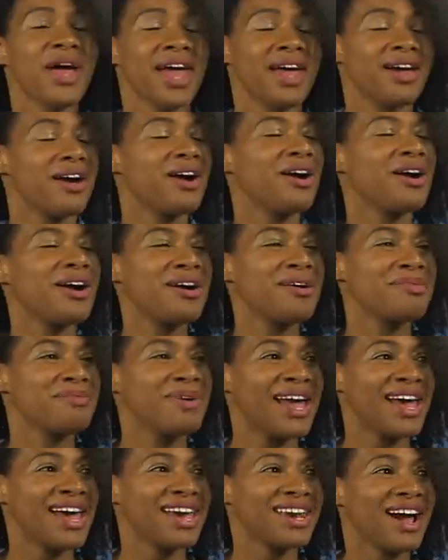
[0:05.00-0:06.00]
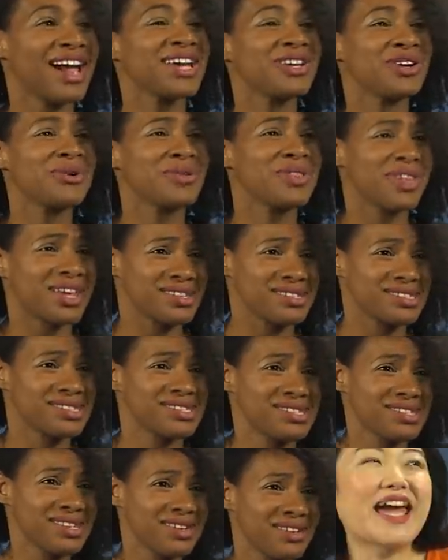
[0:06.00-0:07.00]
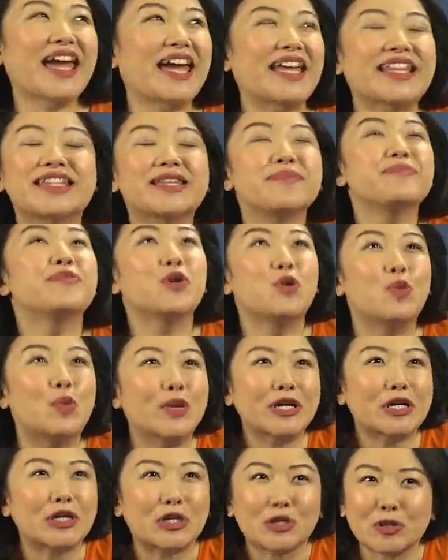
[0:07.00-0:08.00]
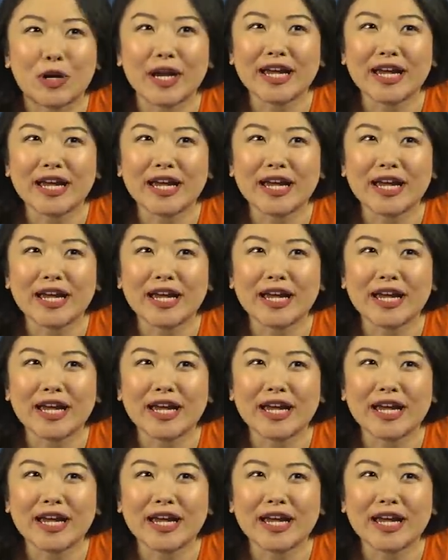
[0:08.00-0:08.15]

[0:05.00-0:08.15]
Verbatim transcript: Okay, oh man, I know this. It's something weird,